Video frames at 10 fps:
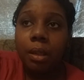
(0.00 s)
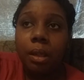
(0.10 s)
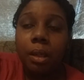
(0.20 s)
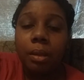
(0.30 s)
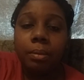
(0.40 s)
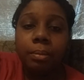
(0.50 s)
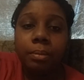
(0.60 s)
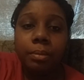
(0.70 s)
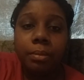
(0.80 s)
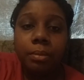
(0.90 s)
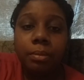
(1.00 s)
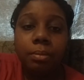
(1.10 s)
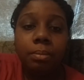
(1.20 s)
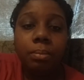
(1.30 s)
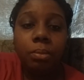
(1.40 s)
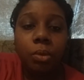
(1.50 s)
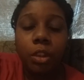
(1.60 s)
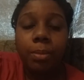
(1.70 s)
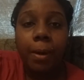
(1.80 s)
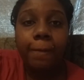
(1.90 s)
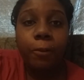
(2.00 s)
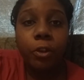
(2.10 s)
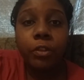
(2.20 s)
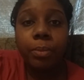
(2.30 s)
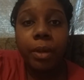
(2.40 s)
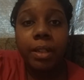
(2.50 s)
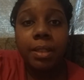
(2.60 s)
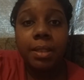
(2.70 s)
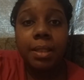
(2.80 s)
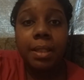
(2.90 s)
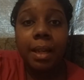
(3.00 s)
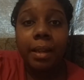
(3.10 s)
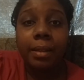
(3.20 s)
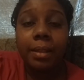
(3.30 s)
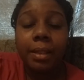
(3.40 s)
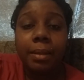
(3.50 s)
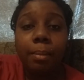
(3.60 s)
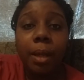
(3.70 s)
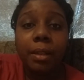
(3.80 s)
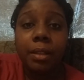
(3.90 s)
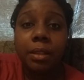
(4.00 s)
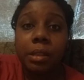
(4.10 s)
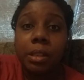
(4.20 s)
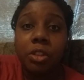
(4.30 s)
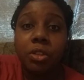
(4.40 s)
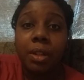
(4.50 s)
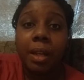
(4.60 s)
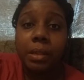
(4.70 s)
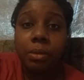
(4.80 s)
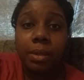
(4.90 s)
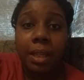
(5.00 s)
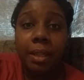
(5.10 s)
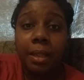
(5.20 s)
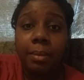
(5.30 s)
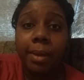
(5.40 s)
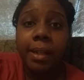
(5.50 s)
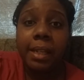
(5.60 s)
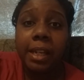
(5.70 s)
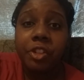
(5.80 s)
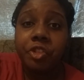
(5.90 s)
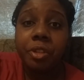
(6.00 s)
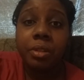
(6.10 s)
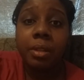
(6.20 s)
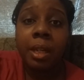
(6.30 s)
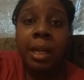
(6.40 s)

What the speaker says: With my fourth pregnancy, I did make the decision not to take any medications